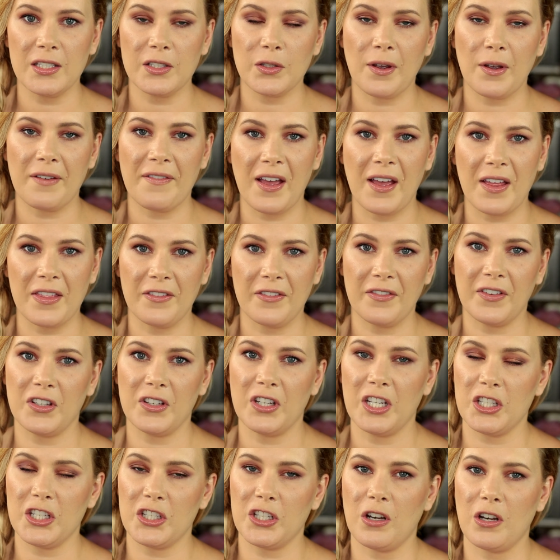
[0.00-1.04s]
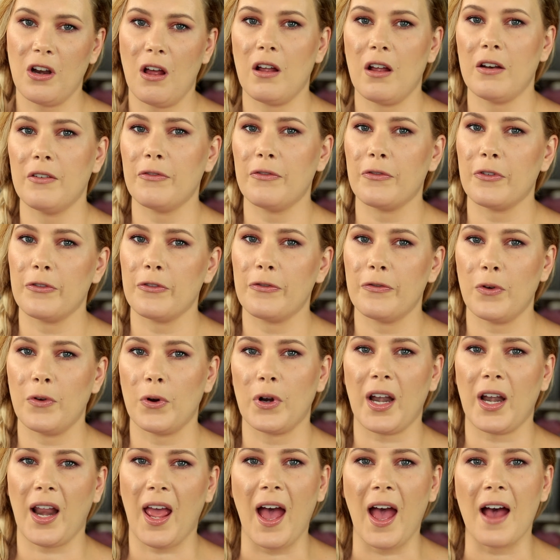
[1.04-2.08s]
so I've had the foundation on for
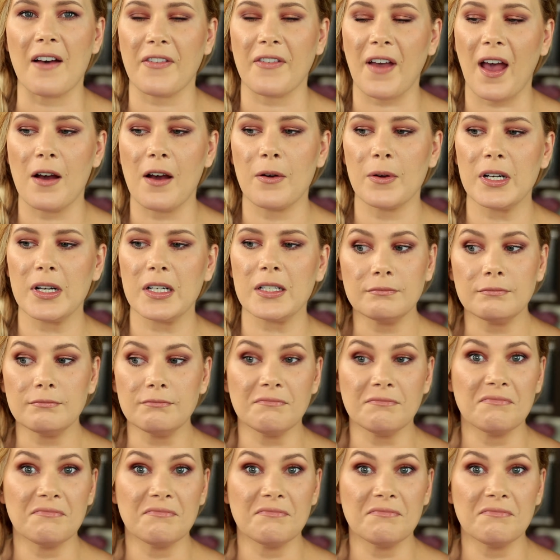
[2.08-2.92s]
4.5 hours.